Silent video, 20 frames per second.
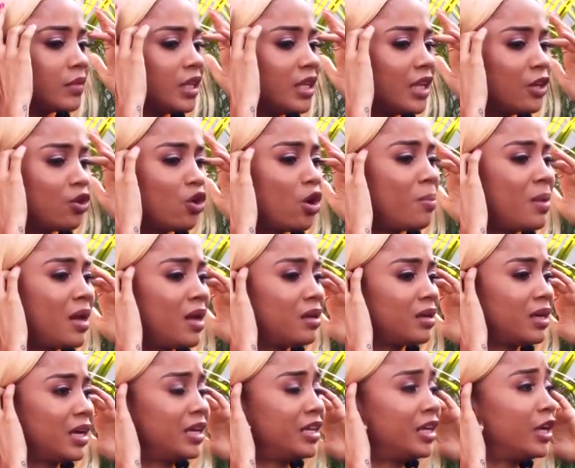in a normal
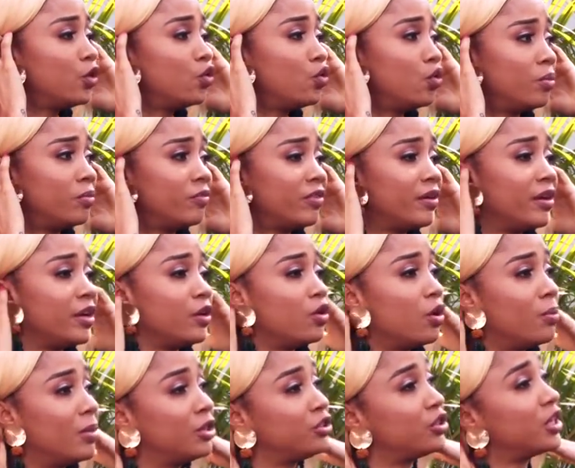Ghanaian home, very
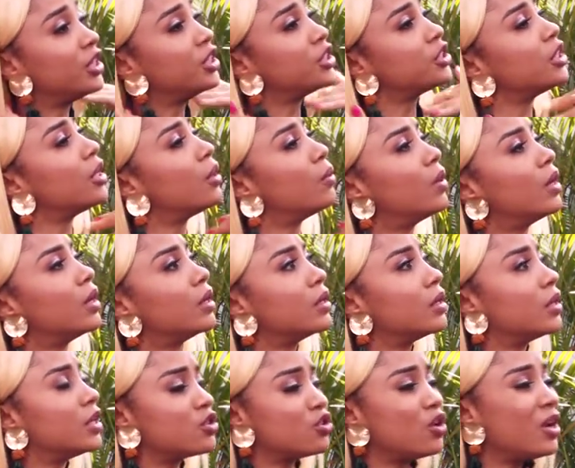normal traditional one,
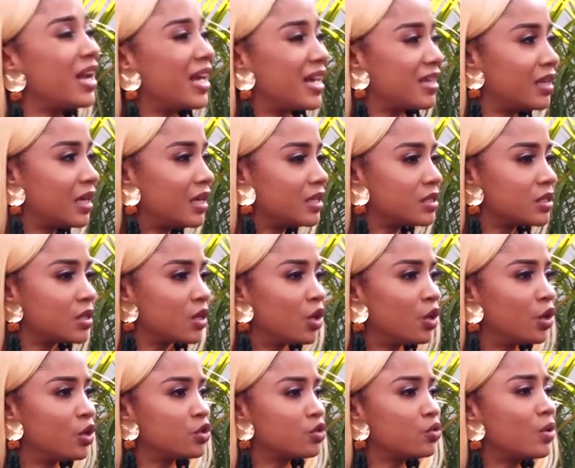it's not like that.
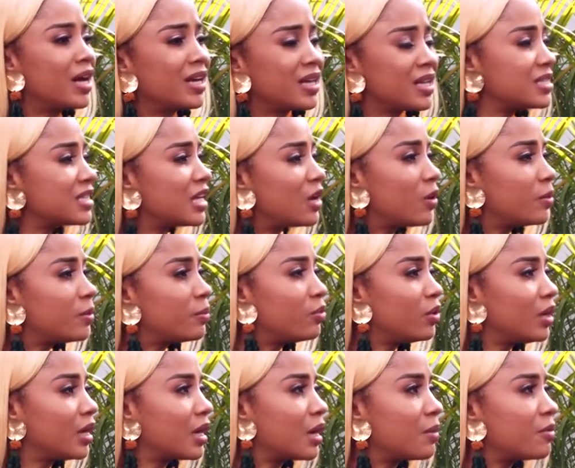So I understand where
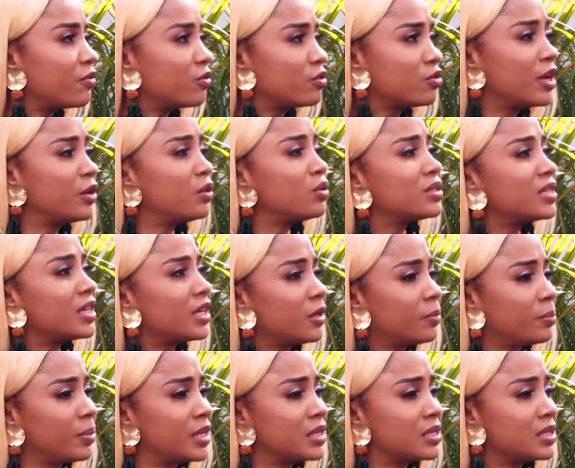people are coming from, so I don't take
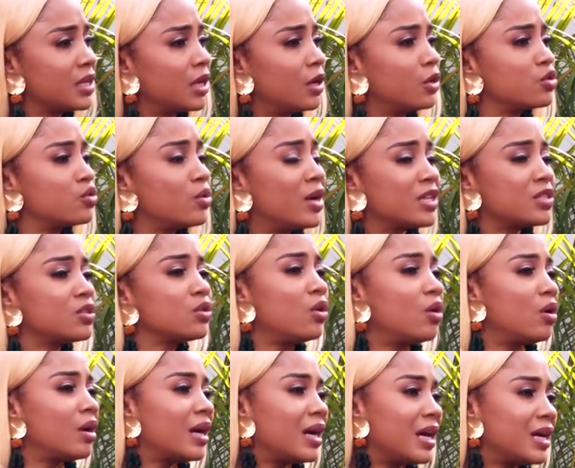it personal. So as
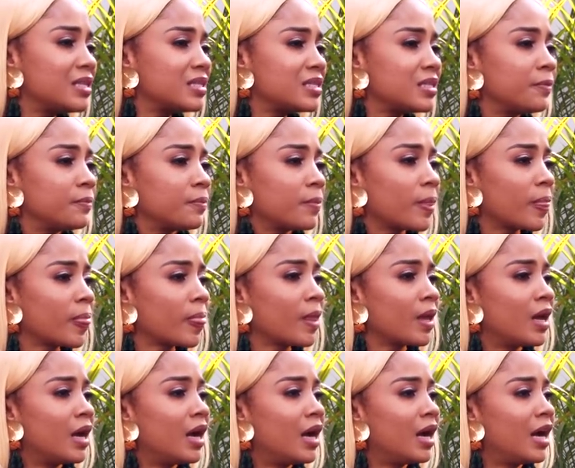long as
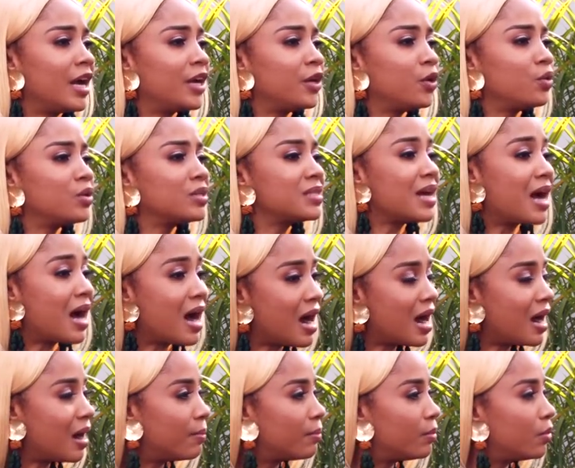I don't
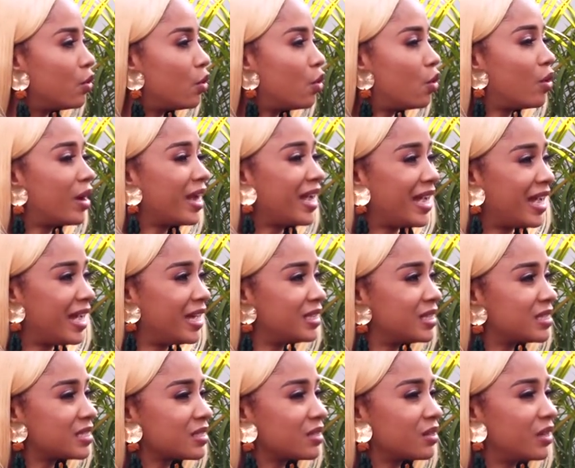harm or hurt
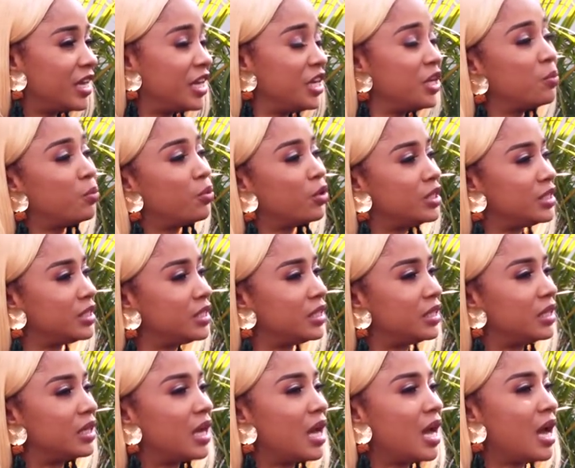anybody,
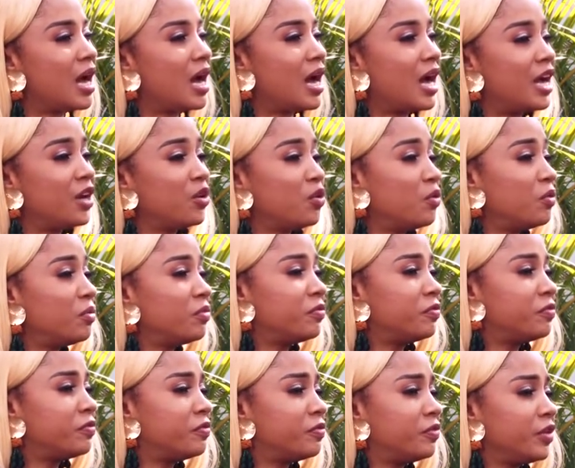anybody. I don't
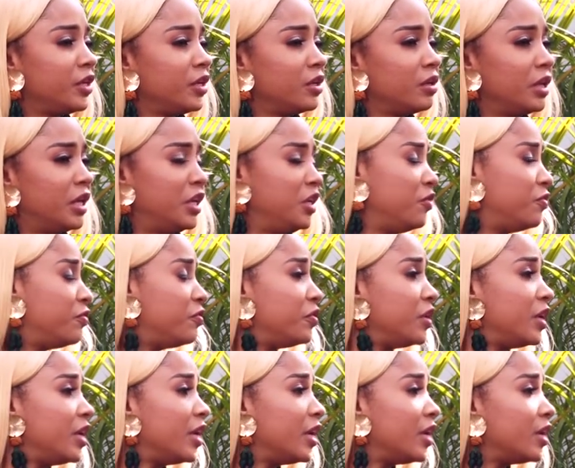feel any
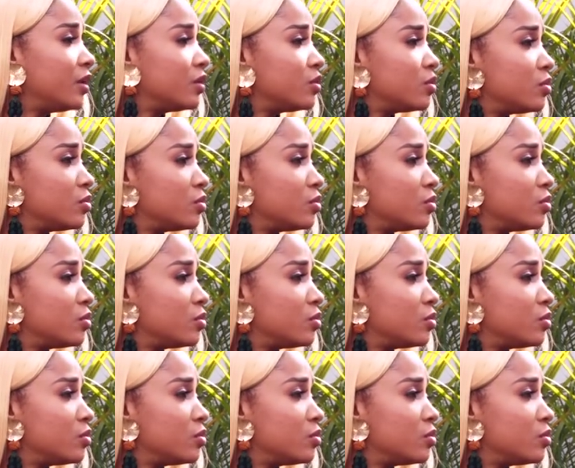fear